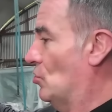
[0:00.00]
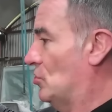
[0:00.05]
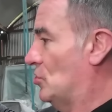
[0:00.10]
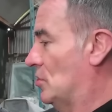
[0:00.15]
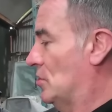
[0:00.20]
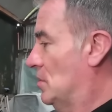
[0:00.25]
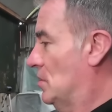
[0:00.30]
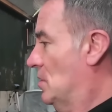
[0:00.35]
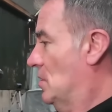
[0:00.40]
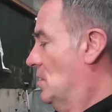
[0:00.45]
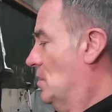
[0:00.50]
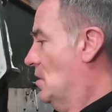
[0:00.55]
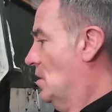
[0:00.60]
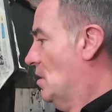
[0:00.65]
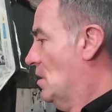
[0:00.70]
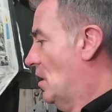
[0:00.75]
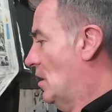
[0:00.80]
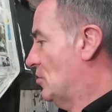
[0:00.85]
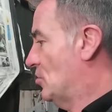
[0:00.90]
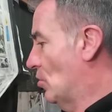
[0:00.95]

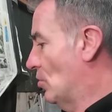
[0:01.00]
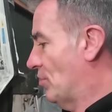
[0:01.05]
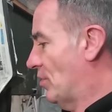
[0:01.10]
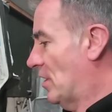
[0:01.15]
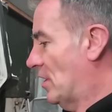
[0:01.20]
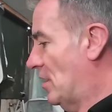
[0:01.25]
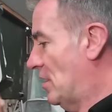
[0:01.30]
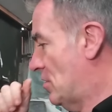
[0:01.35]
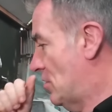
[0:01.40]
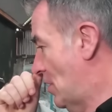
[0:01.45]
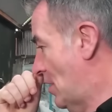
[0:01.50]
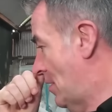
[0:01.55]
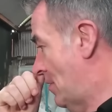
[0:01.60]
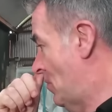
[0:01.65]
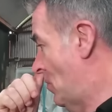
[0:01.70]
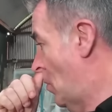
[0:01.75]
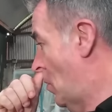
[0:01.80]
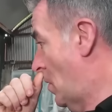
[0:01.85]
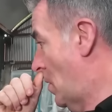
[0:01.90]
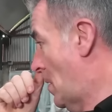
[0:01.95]
I don't think I need
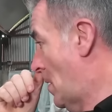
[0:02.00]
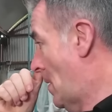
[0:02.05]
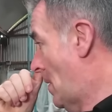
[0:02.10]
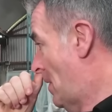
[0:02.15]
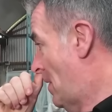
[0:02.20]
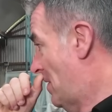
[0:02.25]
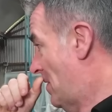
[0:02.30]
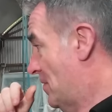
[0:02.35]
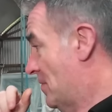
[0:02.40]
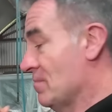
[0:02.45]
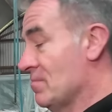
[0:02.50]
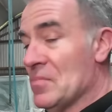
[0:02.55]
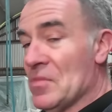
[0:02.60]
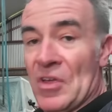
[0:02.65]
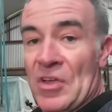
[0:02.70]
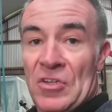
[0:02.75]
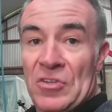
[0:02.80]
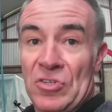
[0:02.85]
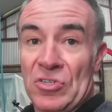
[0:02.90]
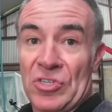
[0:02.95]
anything more.
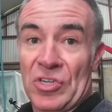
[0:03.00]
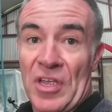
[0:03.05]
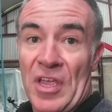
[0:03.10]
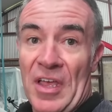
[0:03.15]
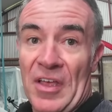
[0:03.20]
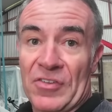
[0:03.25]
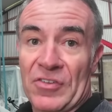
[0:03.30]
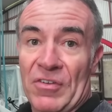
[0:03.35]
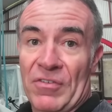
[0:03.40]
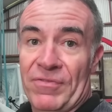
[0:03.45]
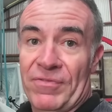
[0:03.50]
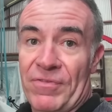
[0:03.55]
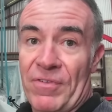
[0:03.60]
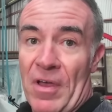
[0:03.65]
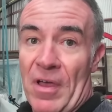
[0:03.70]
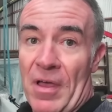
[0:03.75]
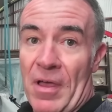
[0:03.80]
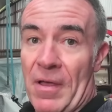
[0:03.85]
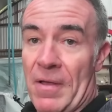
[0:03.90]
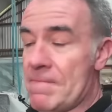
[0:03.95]
Just a case of
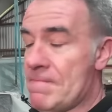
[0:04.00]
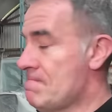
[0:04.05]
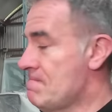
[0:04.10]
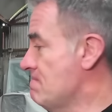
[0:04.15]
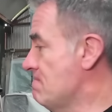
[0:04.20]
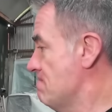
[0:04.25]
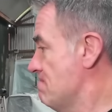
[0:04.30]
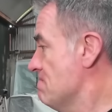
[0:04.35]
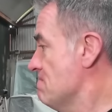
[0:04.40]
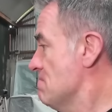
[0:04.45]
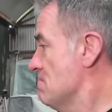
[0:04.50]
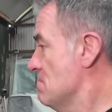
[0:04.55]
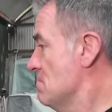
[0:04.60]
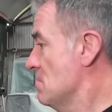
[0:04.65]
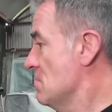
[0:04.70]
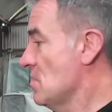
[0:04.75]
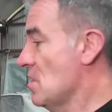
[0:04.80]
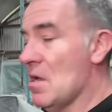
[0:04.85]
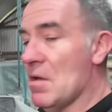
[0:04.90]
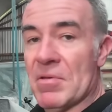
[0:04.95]

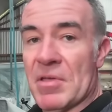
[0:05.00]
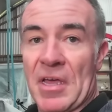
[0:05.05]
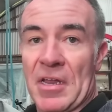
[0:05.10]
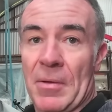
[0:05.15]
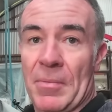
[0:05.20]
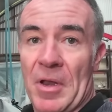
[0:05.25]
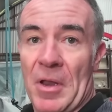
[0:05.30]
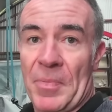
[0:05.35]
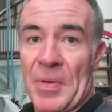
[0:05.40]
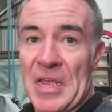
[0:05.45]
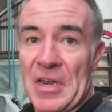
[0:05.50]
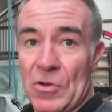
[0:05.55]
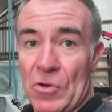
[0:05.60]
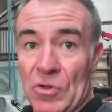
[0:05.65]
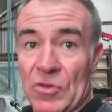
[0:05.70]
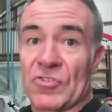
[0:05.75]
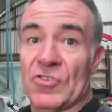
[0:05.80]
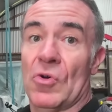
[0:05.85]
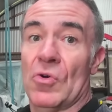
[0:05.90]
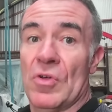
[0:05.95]
yeah, getting a bit of paint
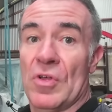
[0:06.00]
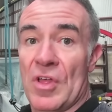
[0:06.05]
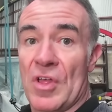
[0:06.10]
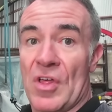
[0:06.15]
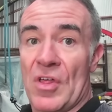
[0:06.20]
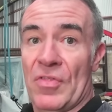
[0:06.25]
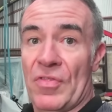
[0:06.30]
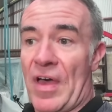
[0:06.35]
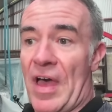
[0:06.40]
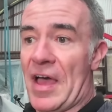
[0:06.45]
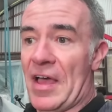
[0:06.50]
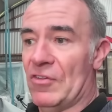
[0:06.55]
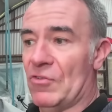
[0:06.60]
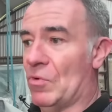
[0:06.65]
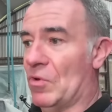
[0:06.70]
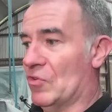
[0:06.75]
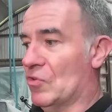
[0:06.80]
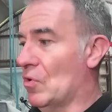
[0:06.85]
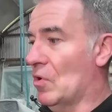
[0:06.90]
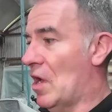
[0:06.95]
on. So that is
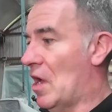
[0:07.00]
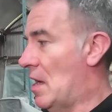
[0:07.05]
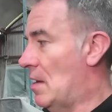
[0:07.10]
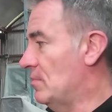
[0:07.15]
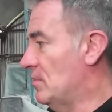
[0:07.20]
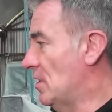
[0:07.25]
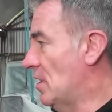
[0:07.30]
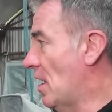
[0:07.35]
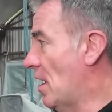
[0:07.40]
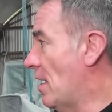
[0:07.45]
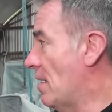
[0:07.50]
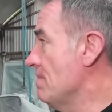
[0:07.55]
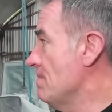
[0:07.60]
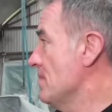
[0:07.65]
what's to happen today.